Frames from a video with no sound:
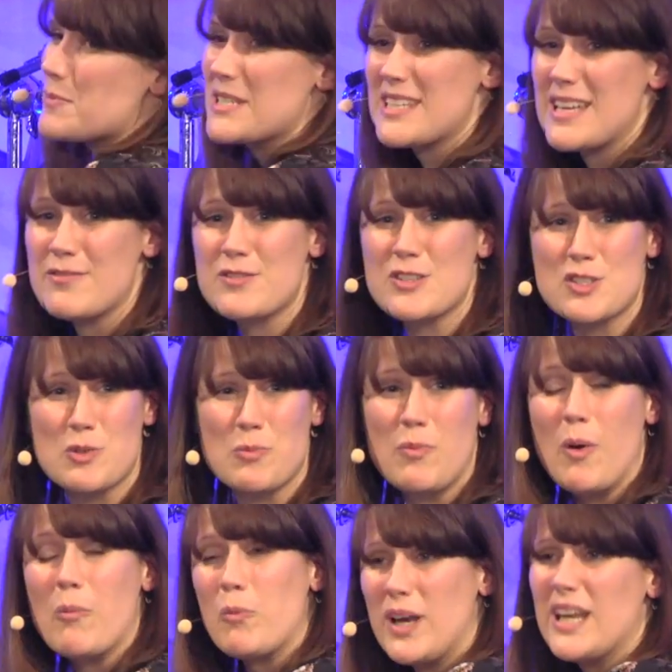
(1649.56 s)
said for
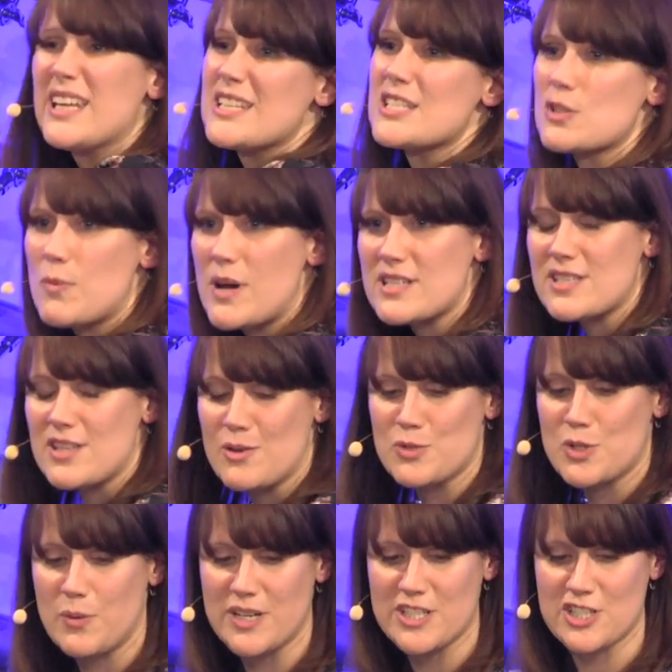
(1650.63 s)
someone willing to ask those
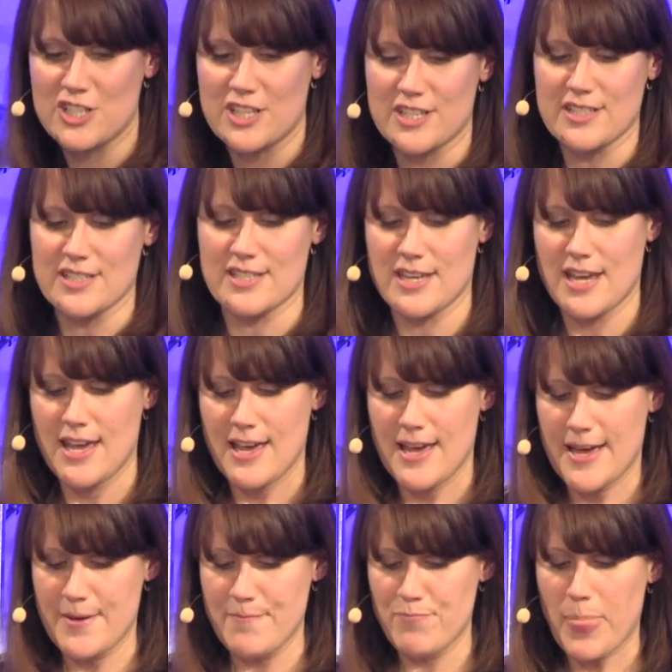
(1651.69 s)
questions.
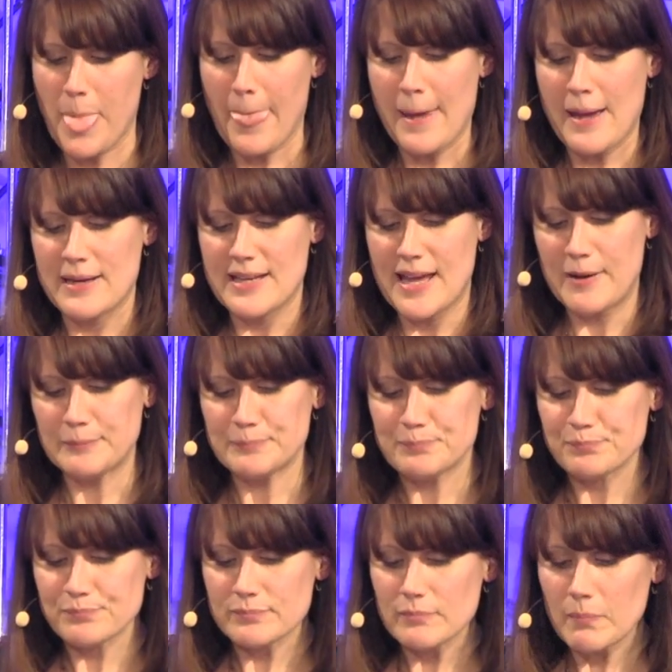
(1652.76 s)
Um, now,
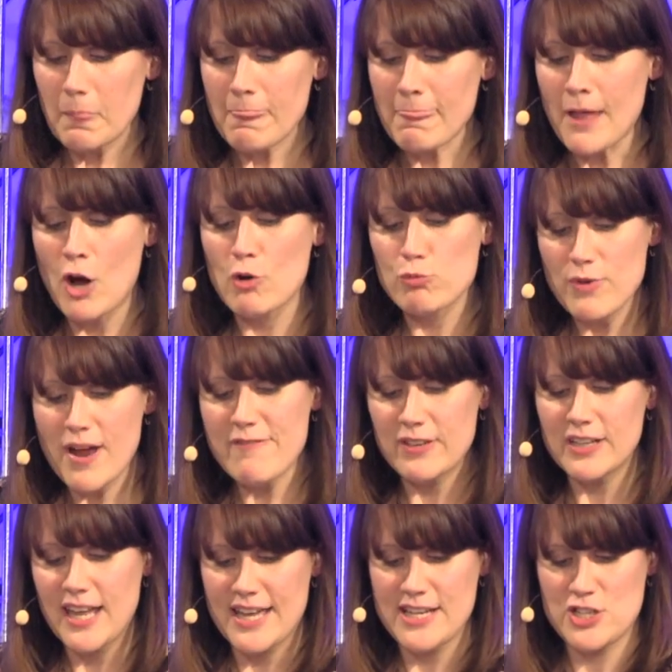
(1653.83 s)
a
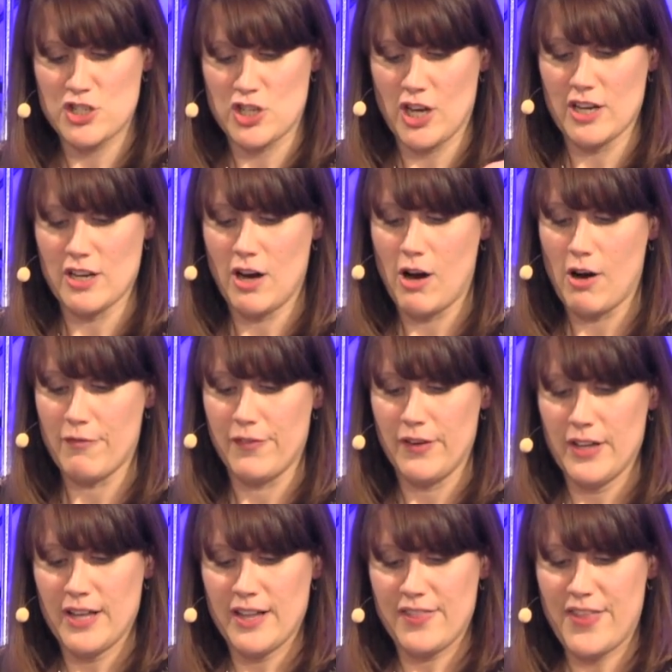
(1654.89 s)
revelation of
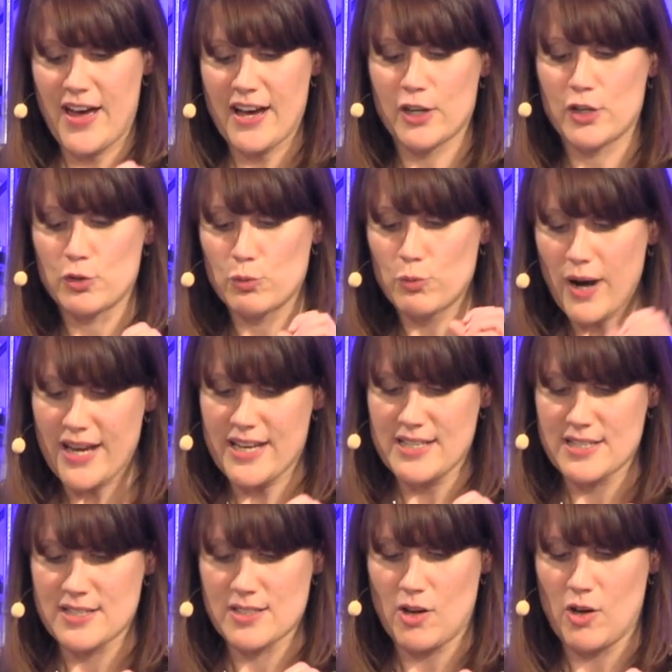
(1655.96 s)
that
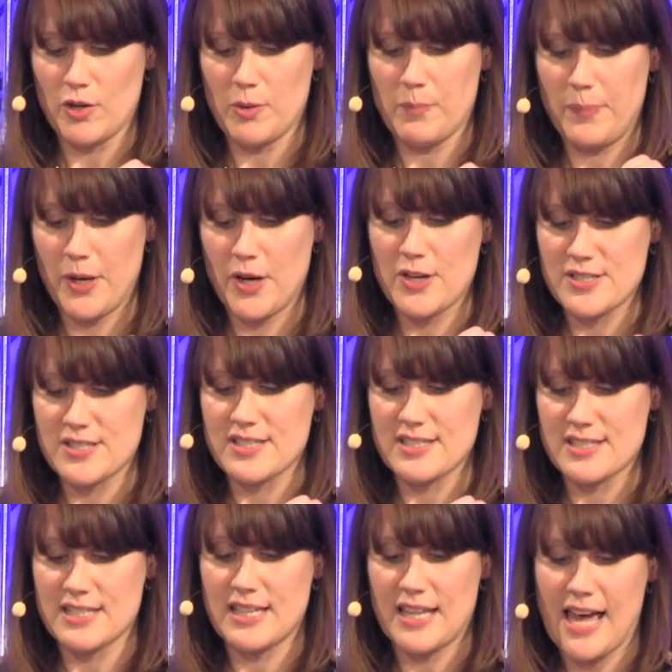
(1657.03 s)
grace on a
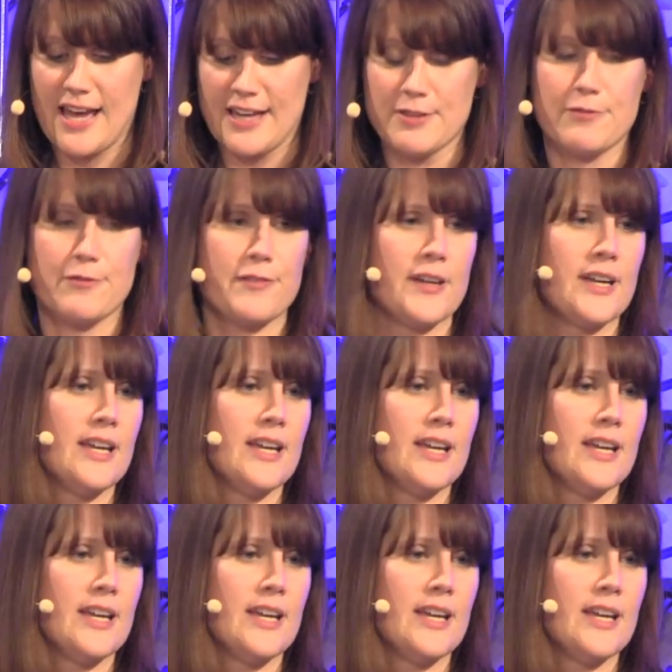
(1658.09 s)
person's life.